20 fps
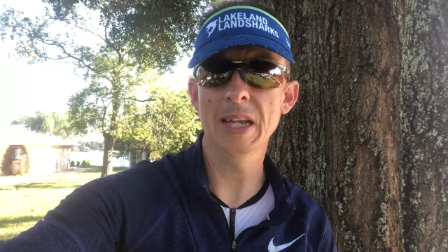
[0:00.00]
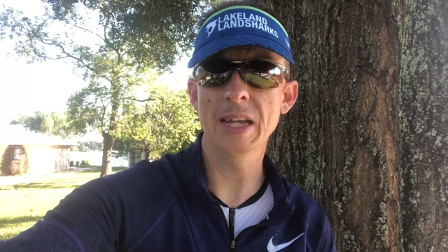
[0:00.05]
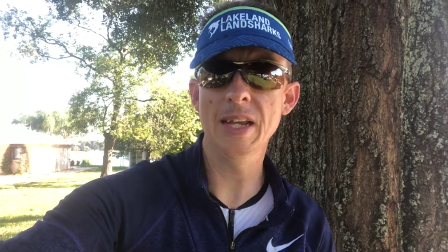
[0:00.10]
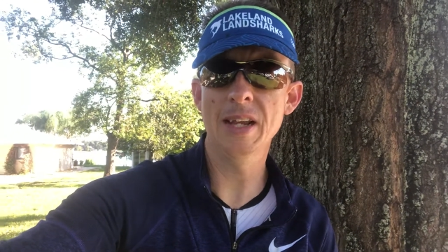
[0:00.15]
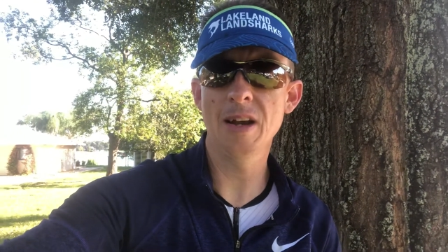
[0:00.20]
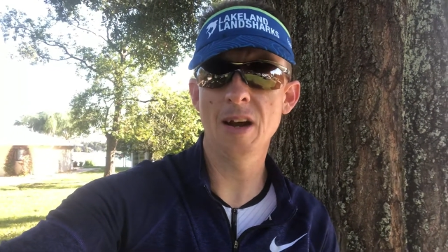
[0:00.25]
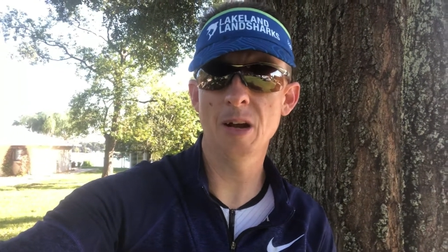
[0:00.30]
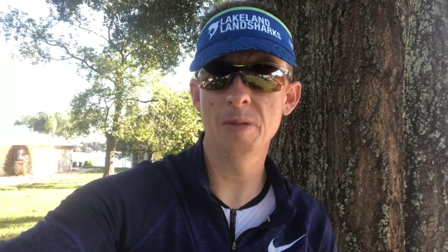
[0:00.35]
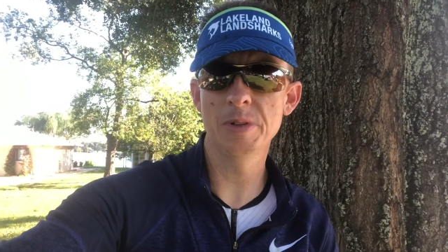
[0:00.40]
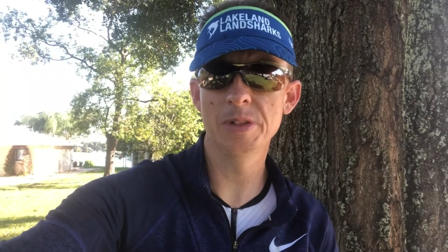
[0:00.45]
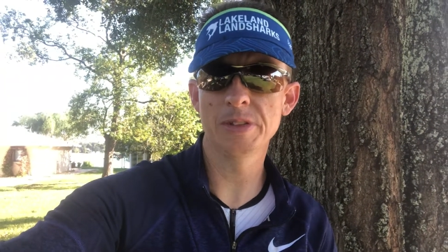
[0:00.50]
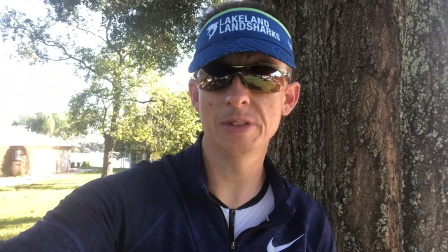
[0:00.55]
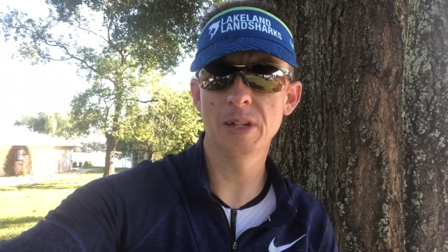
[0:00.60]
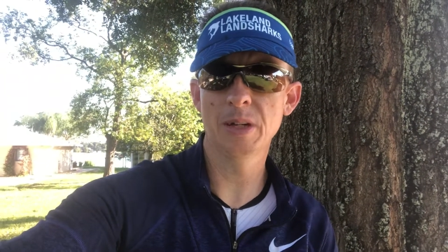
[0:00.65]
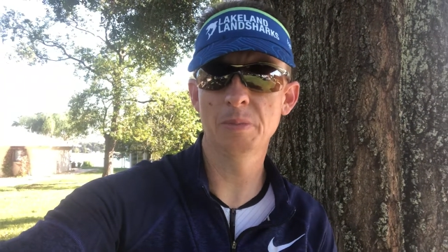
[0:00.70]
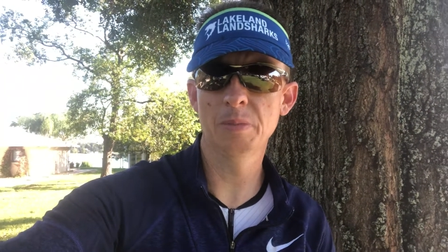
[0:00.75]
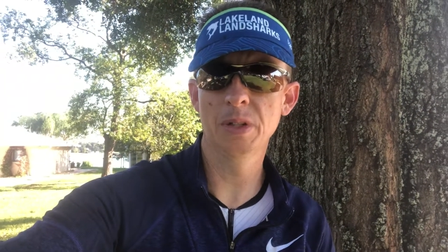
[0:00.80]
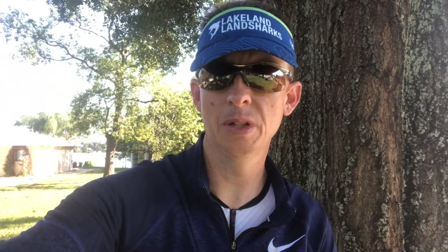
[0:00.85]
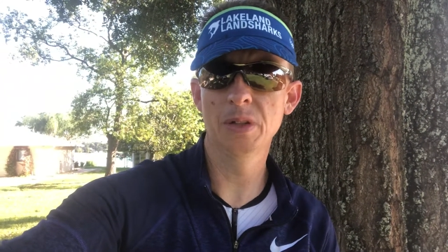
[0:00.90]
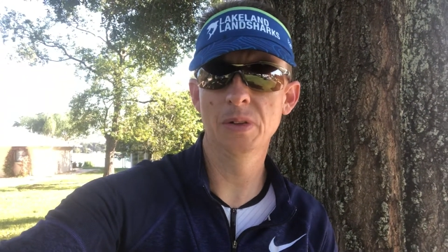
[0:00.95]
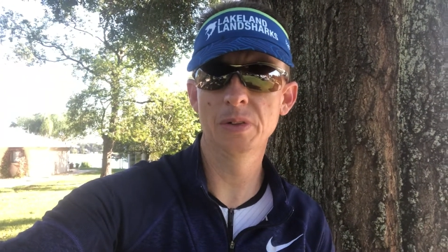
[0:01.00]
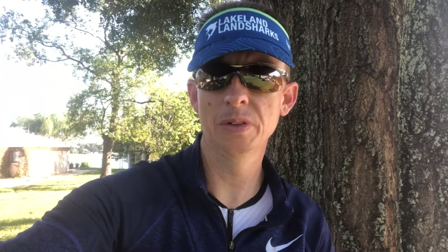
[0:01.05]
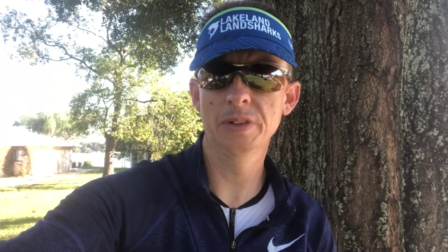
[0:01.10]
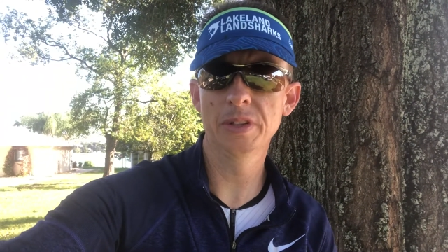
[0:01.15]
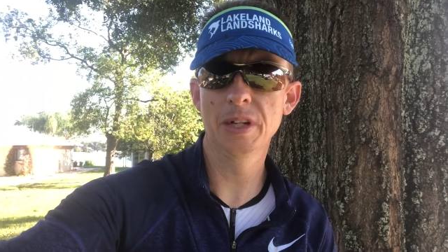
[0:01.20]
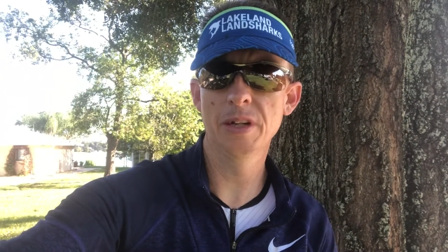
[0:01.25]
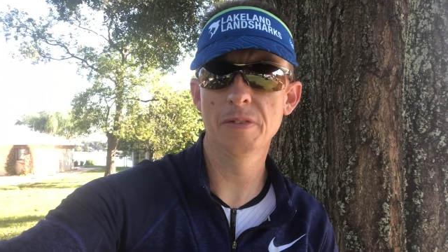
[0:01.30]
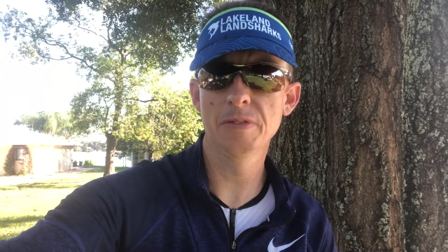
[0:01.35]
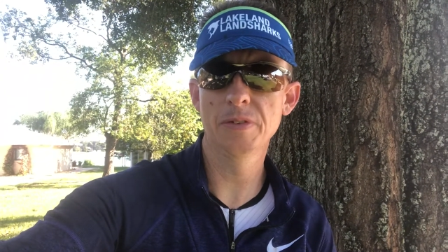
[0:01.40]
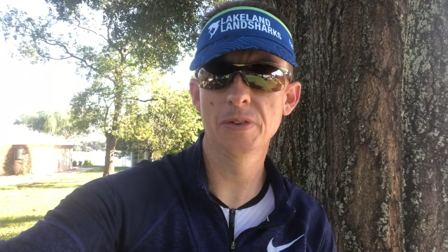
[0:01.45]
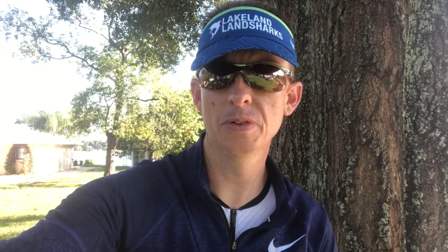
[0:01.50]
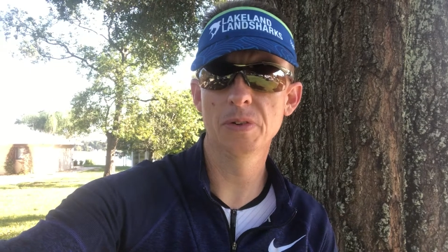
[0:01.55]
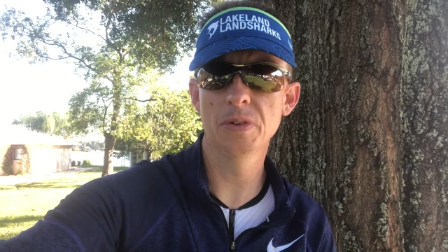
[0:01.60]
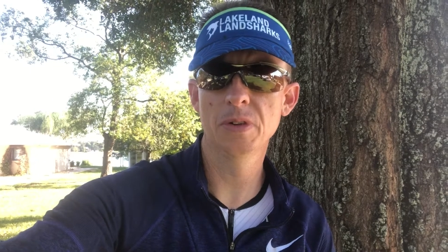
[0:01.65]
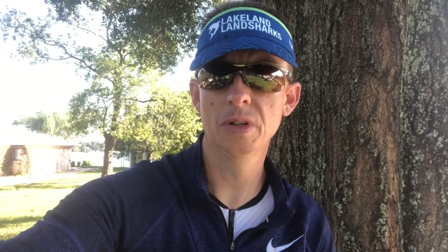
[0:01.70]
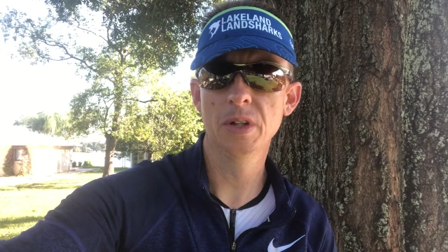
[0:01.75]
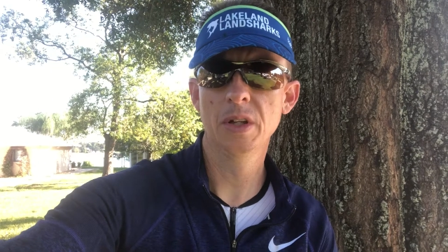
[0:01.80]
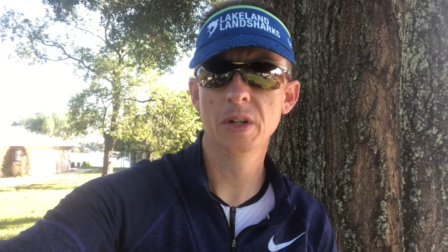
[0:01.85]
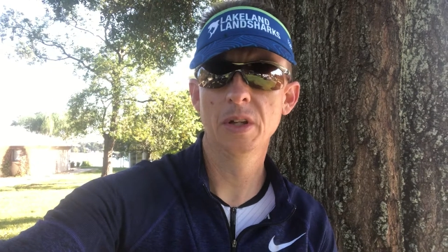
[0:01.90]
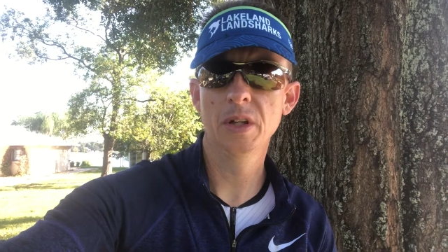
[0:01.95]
Any comments down below is helpful.